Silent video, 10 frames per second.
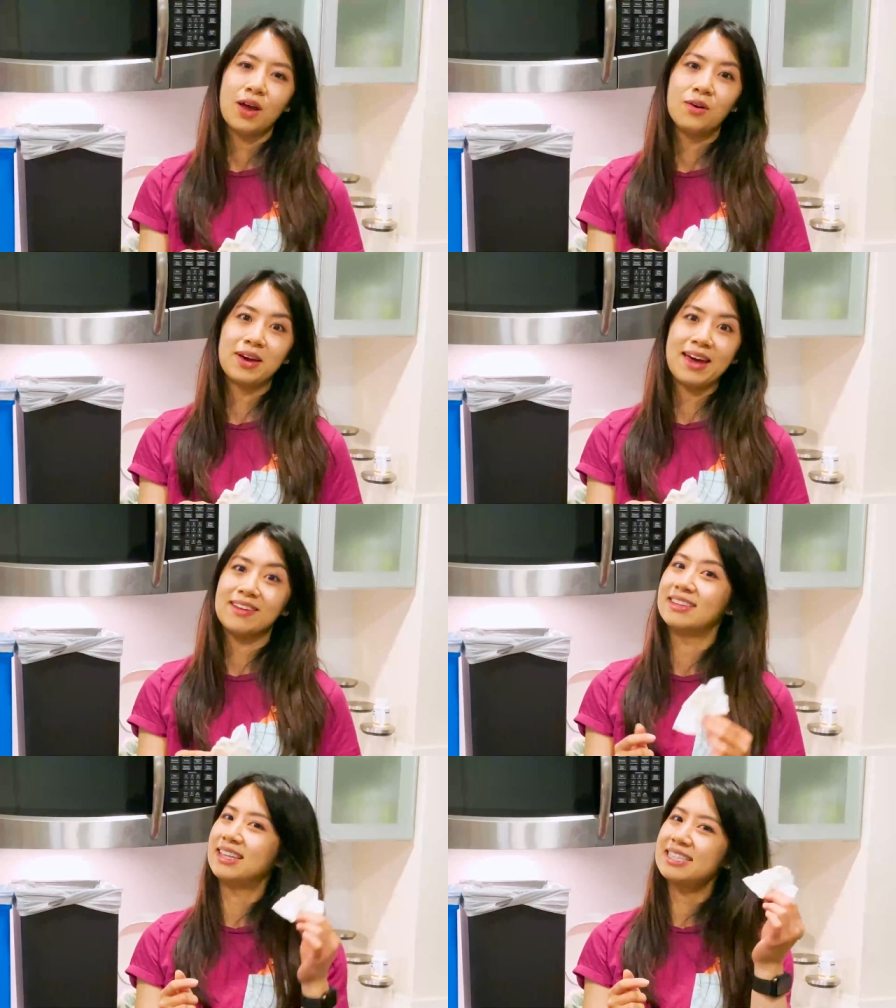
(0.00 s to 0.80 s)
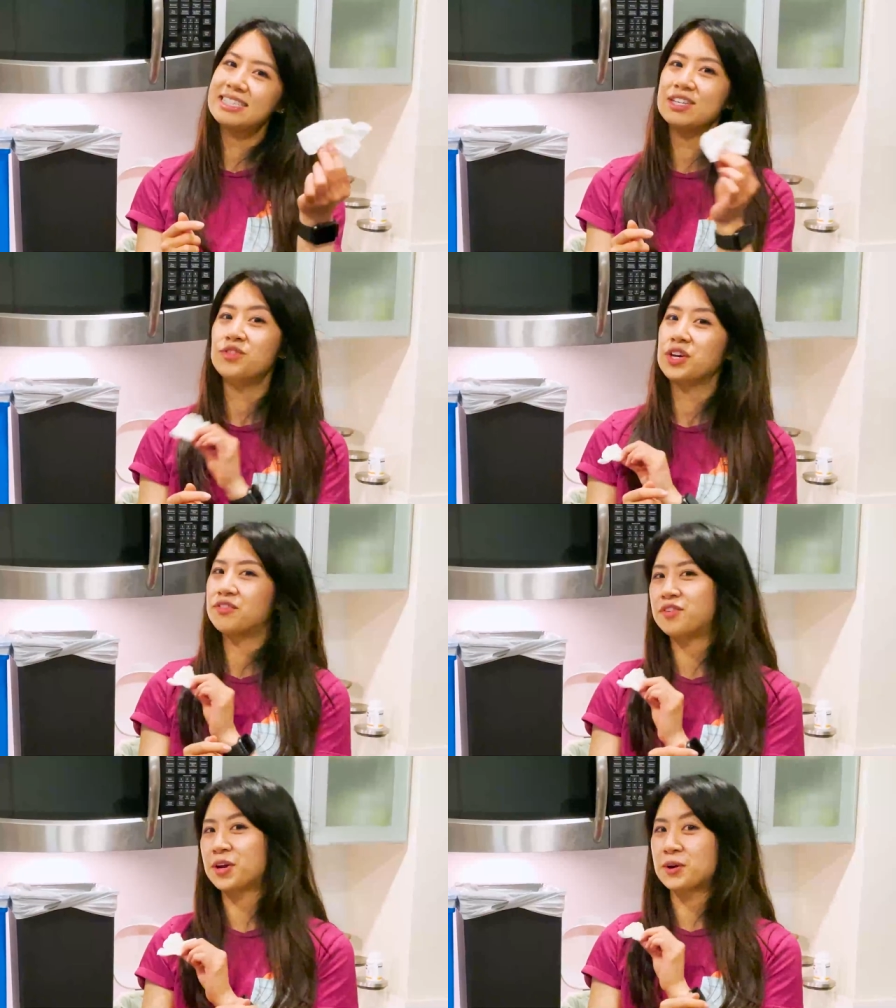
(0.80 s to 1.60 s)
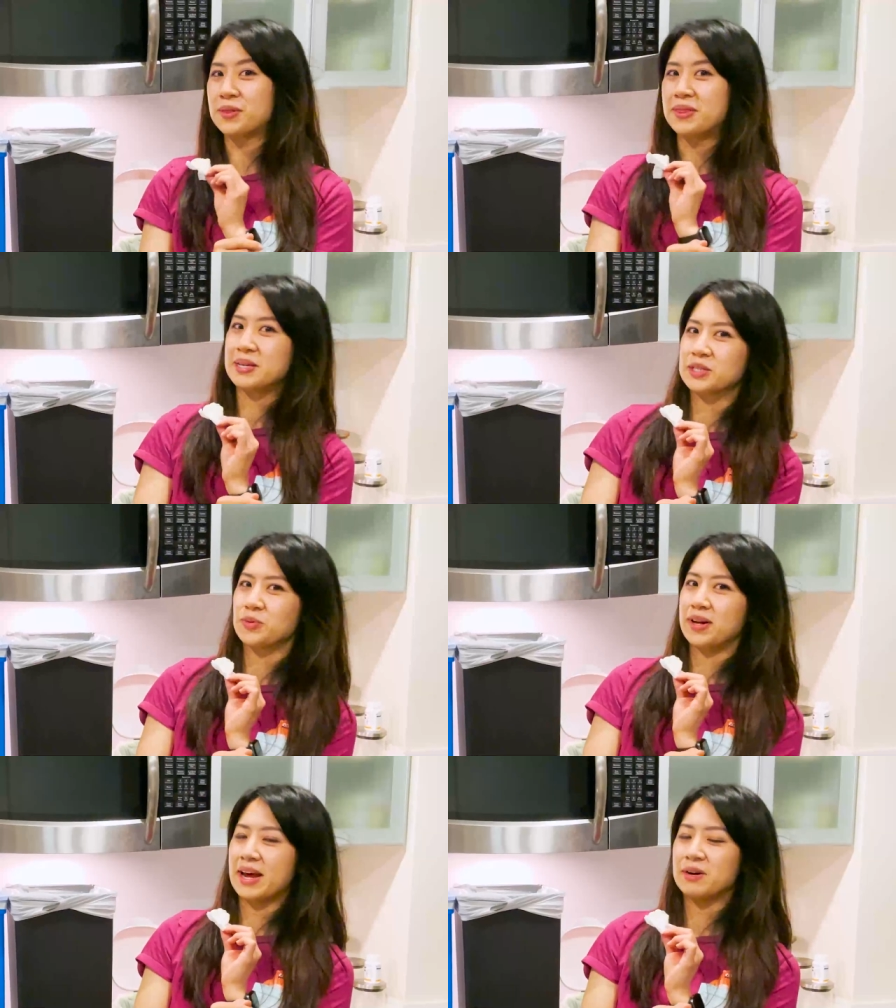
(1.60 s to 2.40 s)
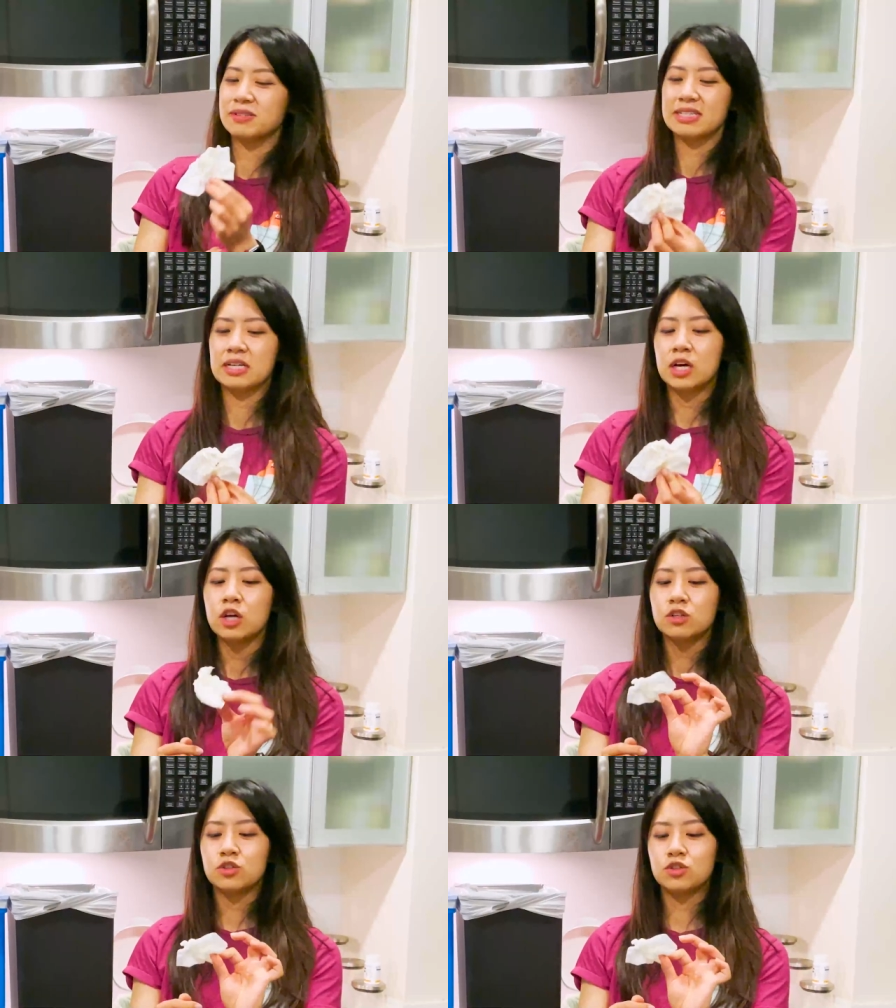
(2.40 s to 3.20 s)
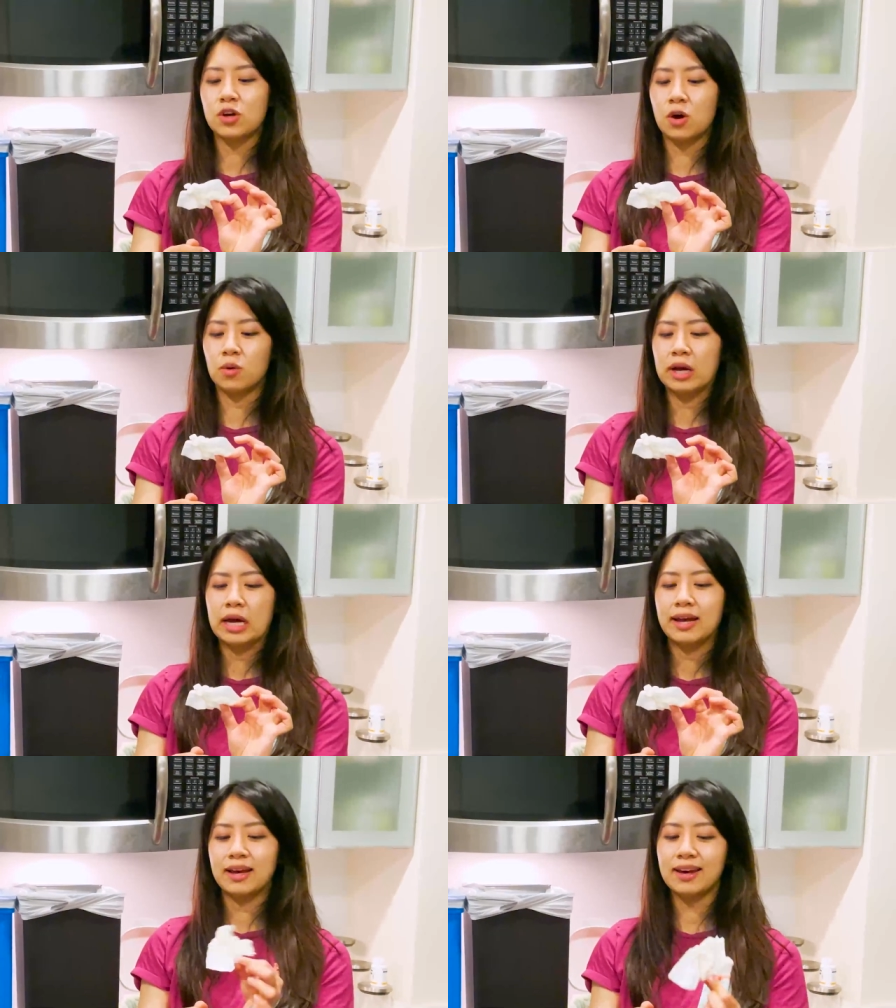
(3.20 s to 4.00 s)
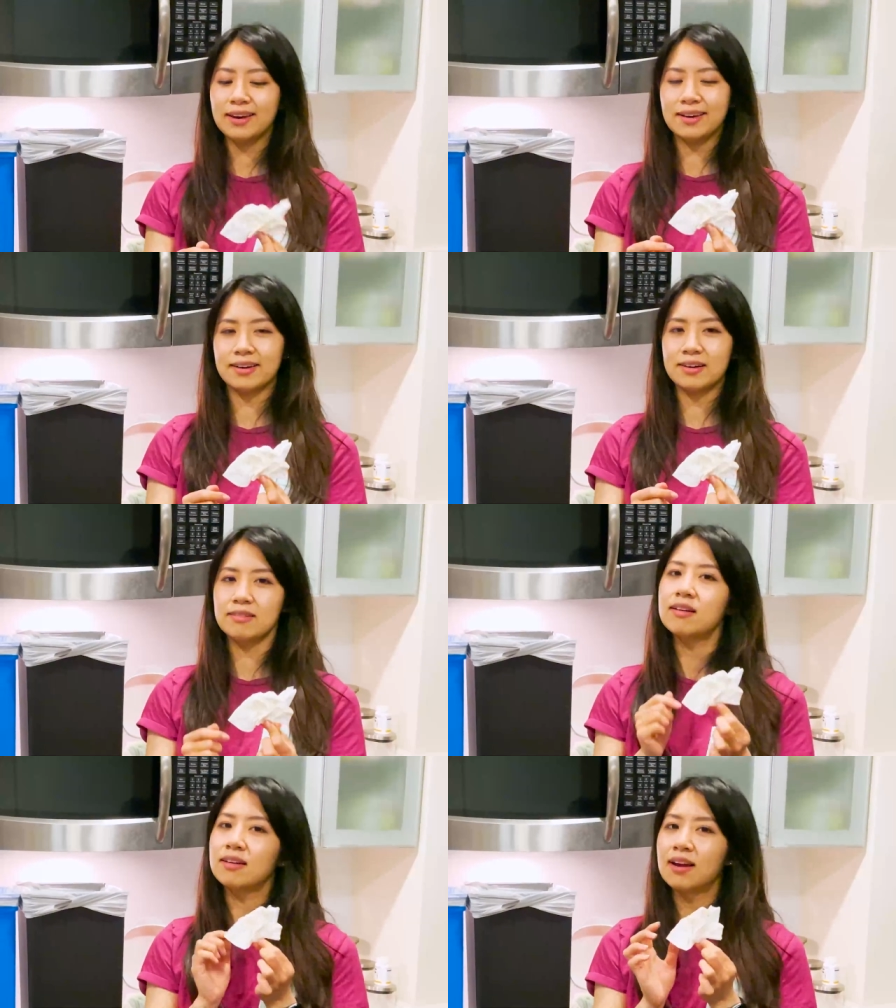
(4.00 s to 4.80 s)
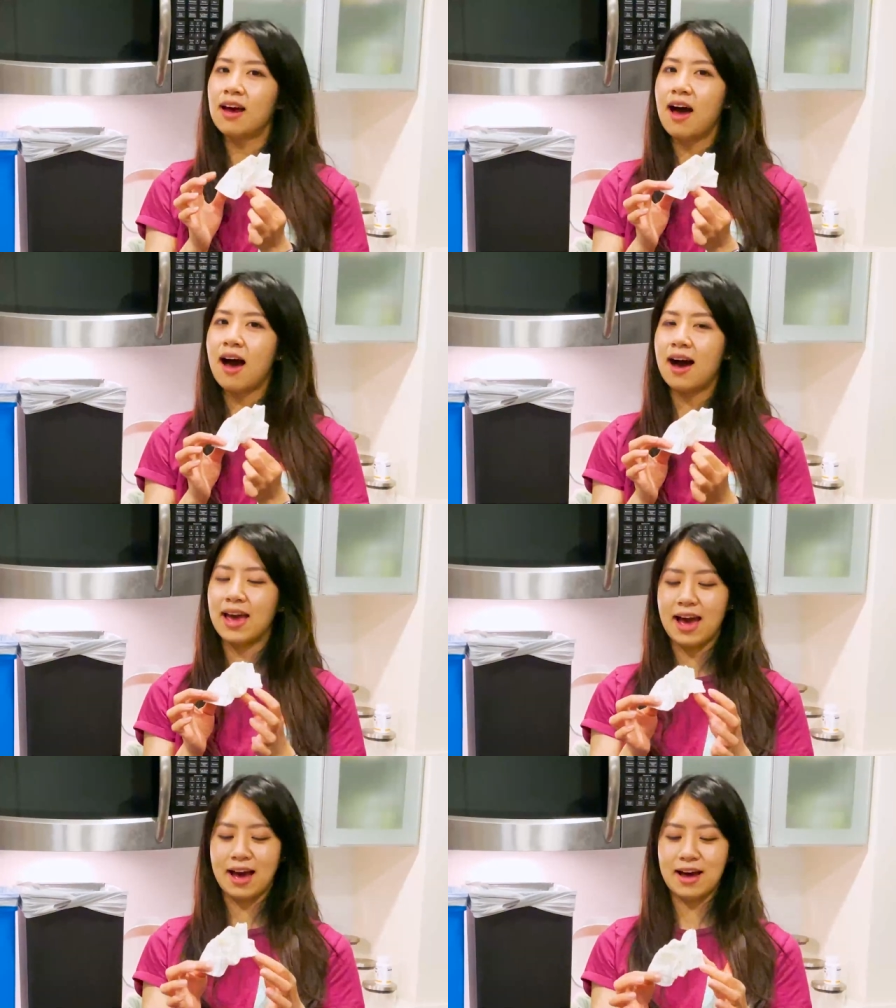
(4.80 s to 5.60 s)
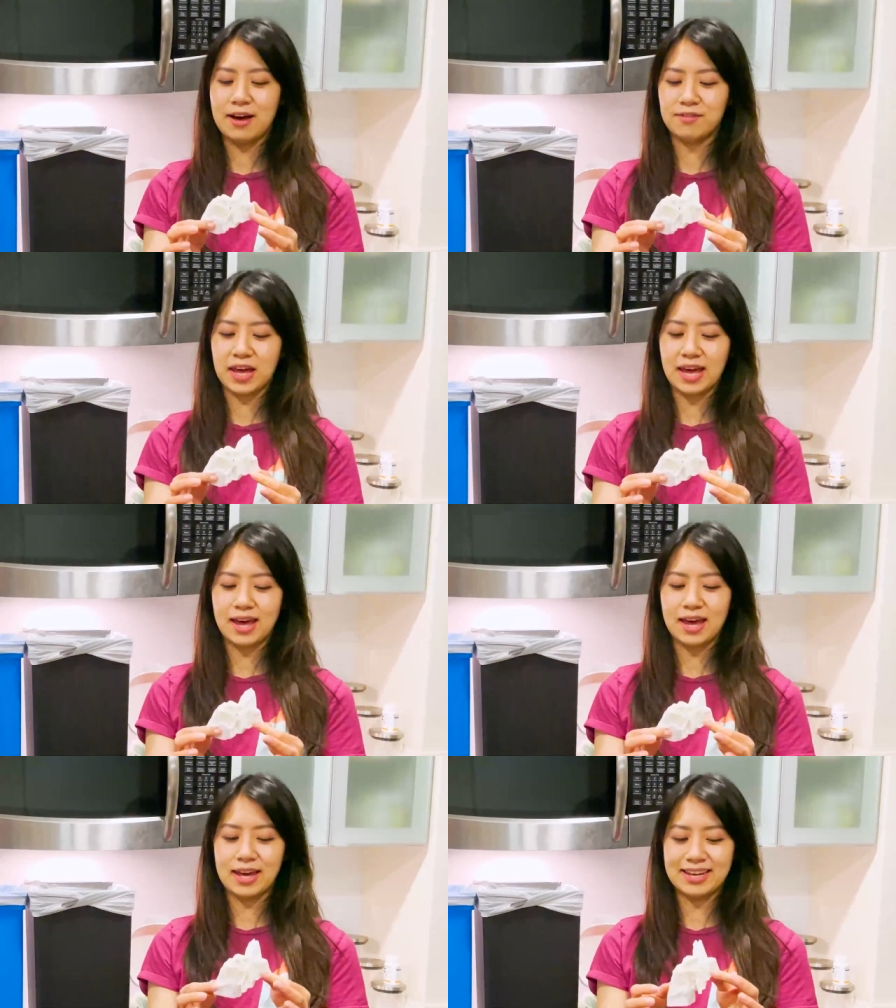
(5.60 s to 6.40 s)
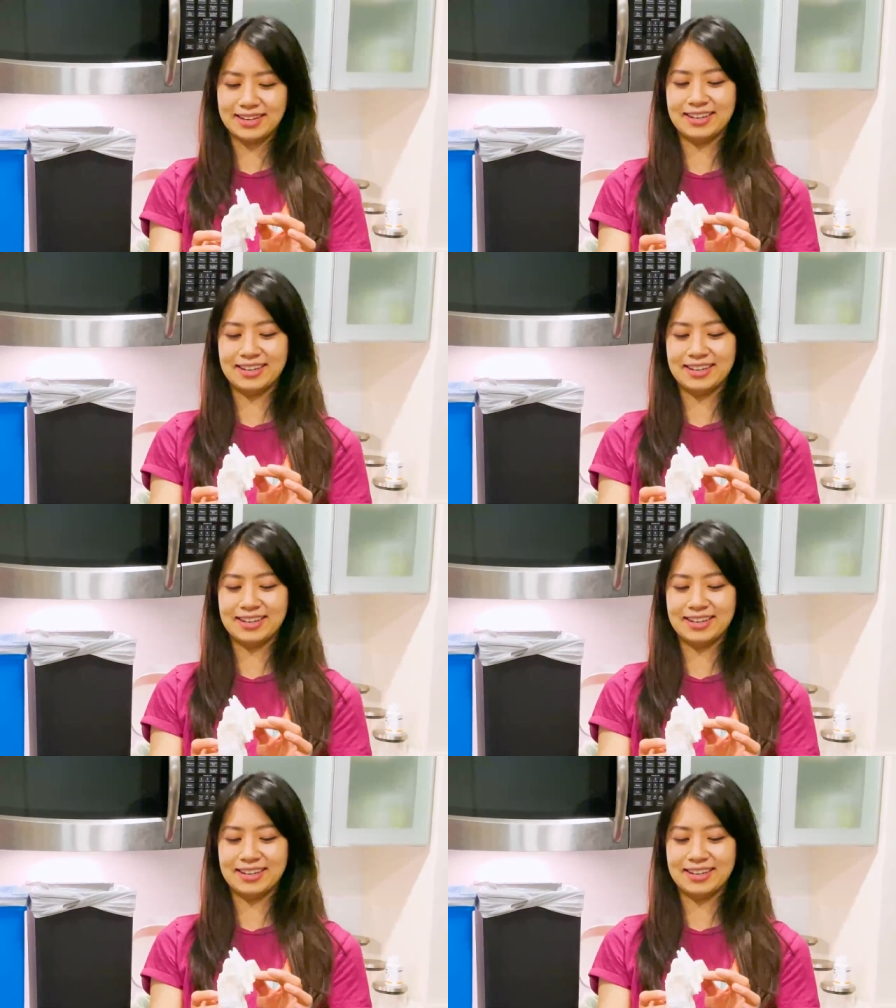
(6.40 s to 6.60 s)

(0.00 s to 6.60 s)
Okay, let's see if we can figure this one out. So here I have a,